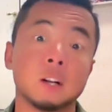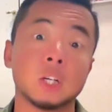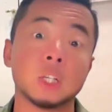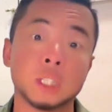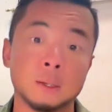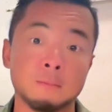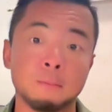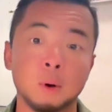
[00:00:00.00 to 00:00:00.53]
they are
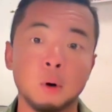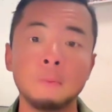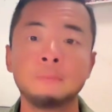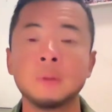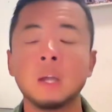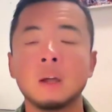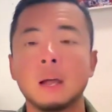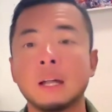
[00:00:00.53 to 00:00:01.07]

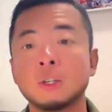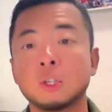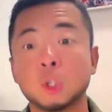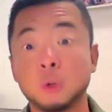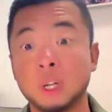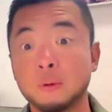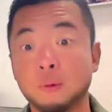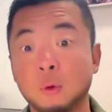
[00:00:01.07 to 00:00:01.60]
simple and
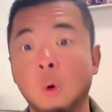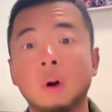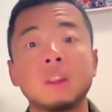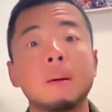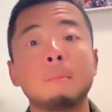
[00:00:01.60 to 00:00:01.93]
straightforward.